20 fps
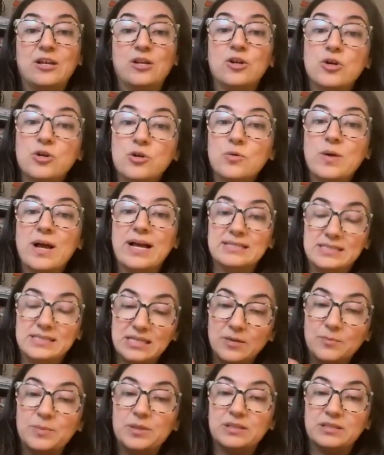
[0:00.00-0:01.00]
and who has
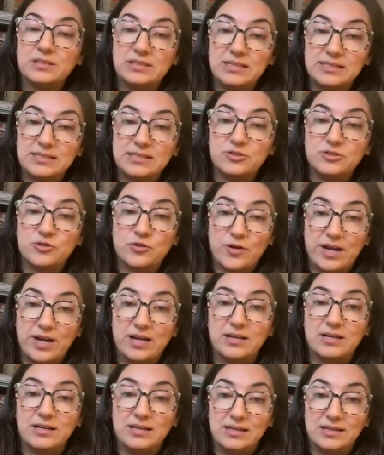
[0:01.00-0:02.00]
the ability to
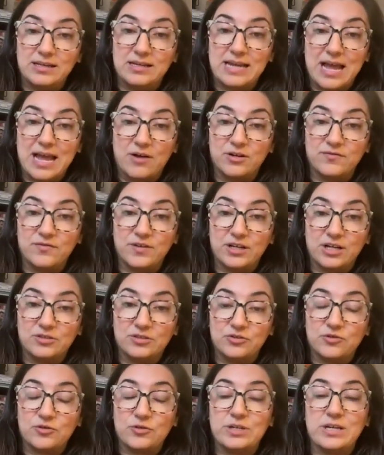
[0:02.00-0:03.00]
trade in and out of a
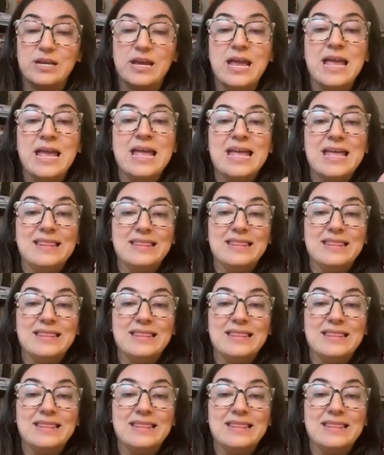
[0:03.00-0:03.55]
country.